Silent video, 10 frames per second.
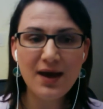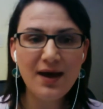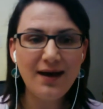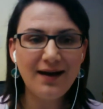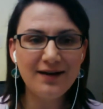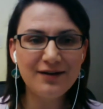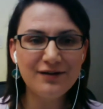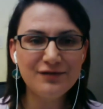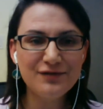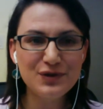
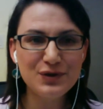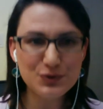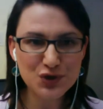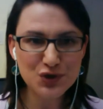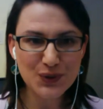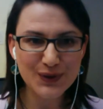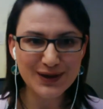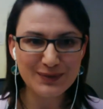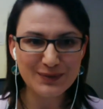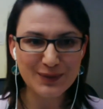of the new show that
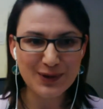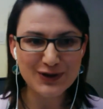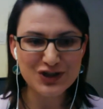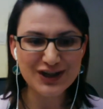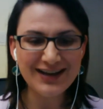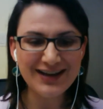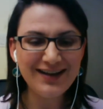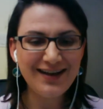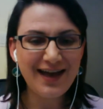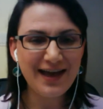I'm launching,
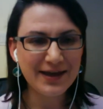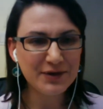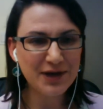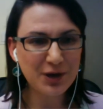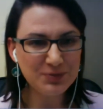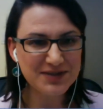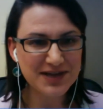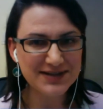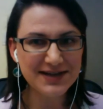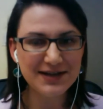Hangout
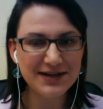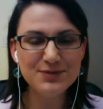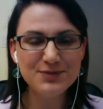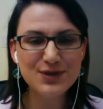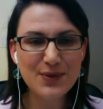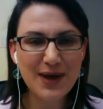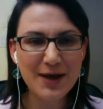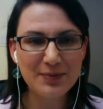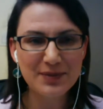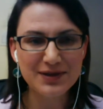HelpDesk. And I'm so
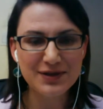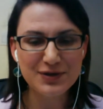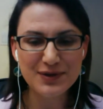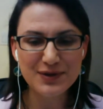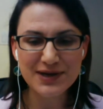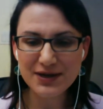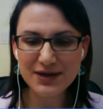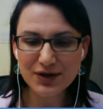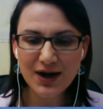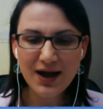happy that you're
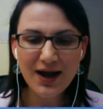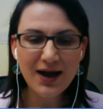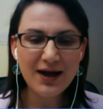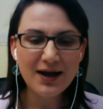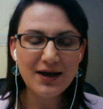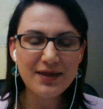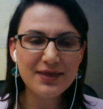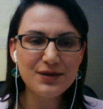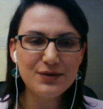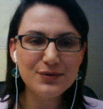here,
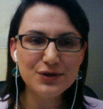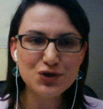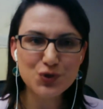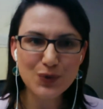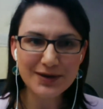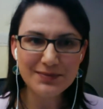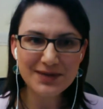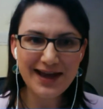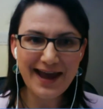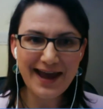that you could join
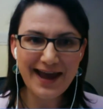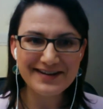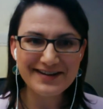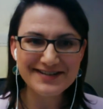me and